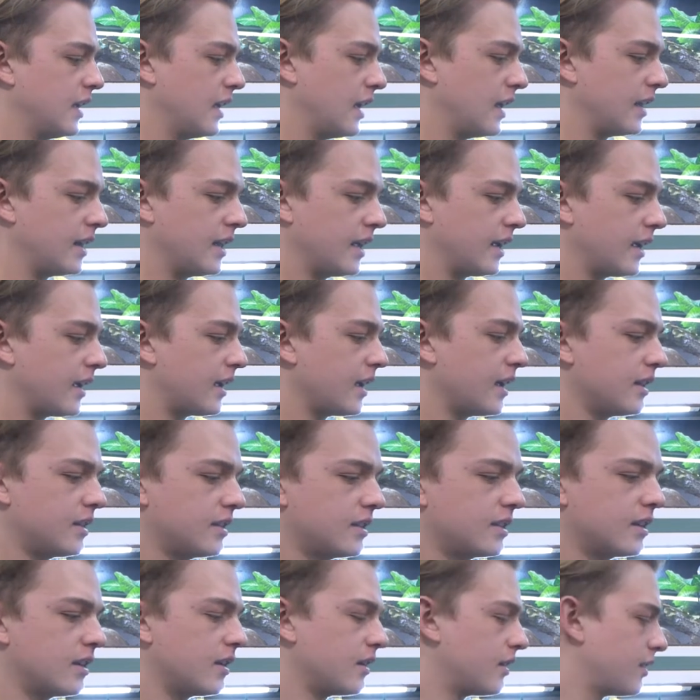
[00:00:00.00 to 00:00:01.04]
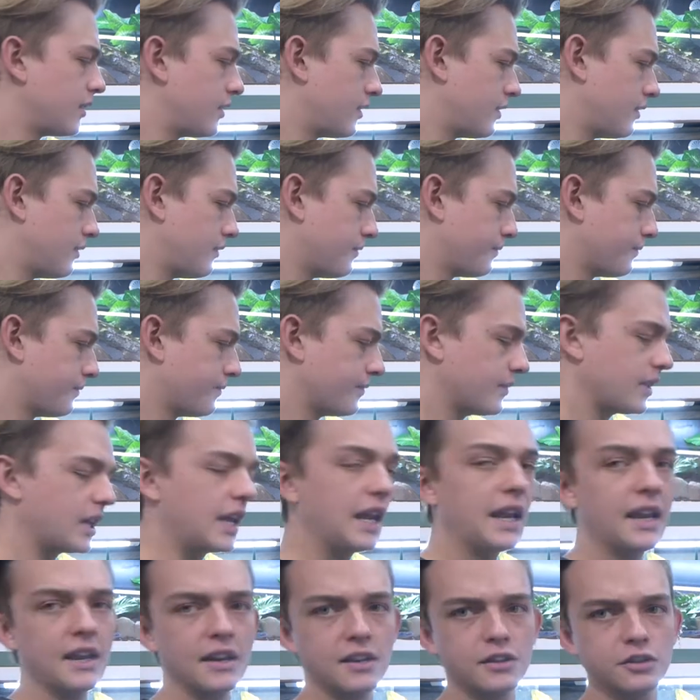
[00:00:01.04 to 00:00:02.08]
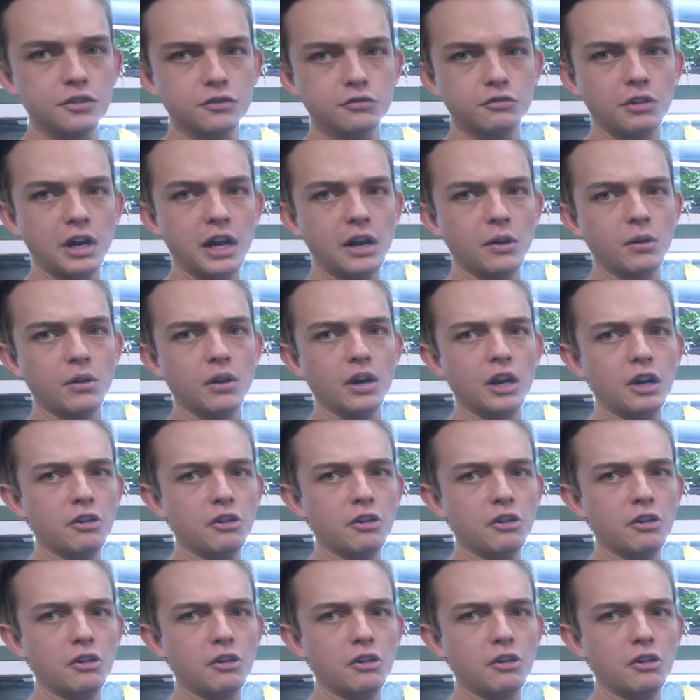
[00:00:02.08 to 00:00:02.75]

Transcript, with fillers: and then get it